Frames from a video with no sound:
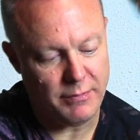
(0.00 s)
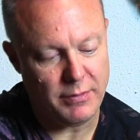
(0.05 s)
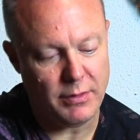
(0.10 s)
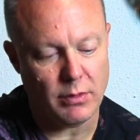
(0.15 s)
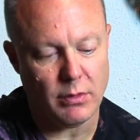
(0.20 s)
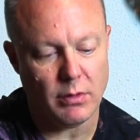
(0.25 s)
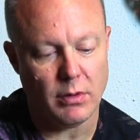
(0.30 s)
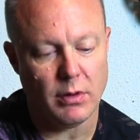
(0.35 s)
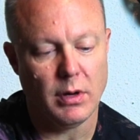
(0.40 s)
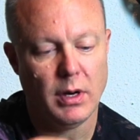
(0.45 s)

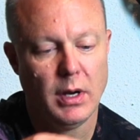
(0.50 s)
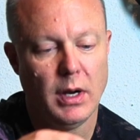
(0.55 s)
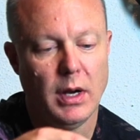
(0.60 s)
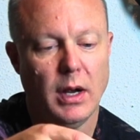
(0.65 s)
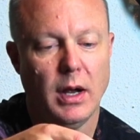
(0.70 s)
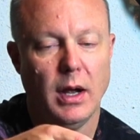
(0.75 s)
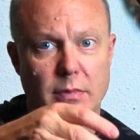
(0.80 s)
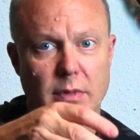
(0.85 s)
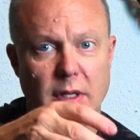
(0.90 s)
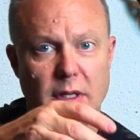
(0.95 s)
your
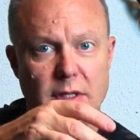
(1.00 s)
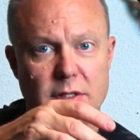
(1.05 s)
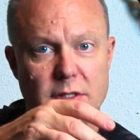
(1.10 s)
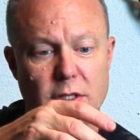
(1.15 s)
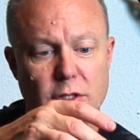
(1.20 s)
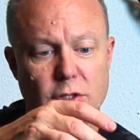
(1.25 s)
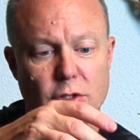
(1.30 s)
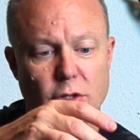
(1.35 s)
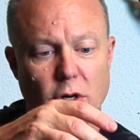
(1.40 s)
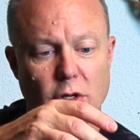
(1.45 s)

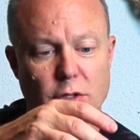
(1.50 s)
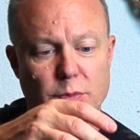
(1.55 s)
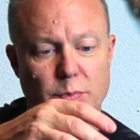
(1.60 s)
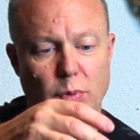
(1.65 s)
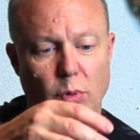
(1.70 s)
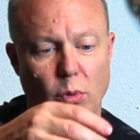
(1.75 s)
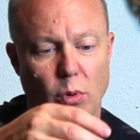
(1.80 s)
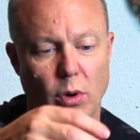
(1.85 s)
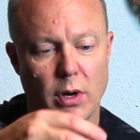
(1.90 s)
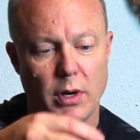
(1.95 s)
DC charge
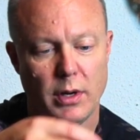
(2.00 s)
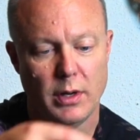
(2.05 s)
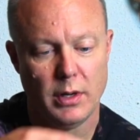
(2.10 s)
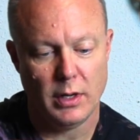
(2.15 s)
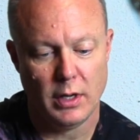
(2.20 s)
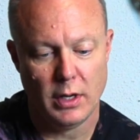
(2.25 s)
port.